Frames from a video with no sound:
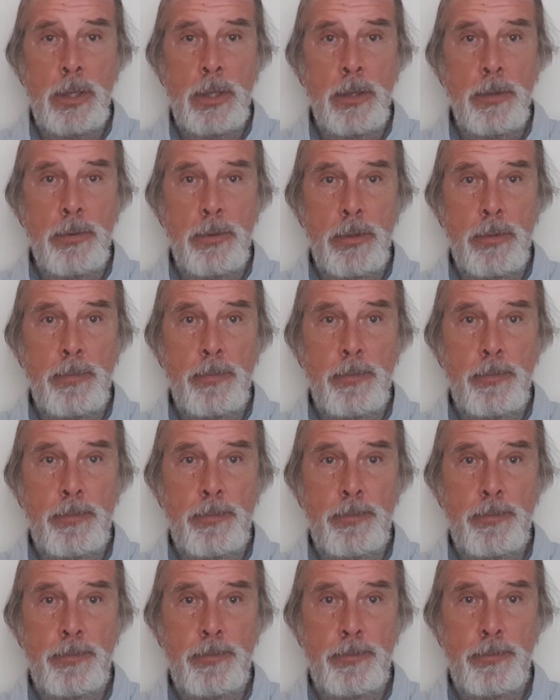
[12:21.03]
different.
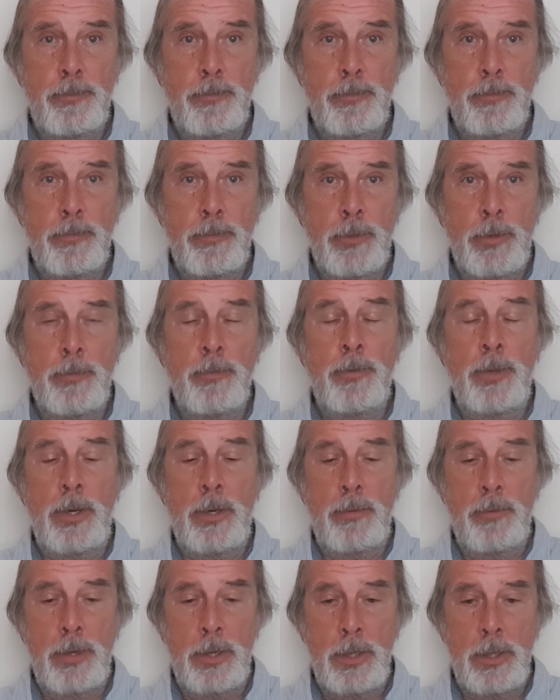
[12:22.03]
They're
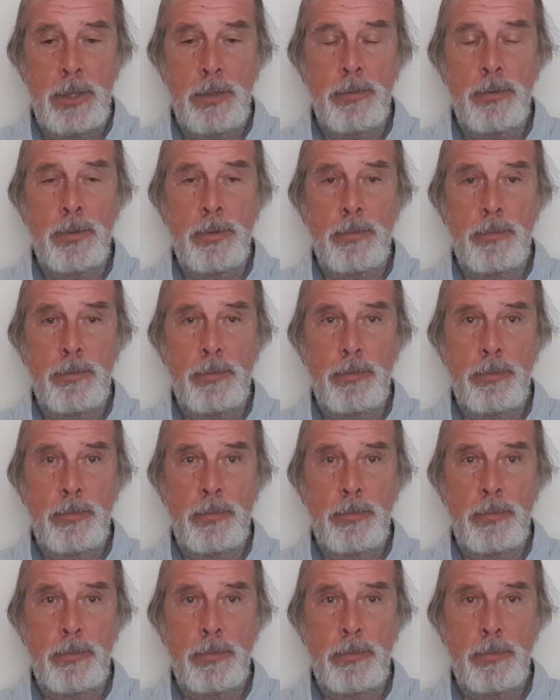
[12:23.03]
very, very different.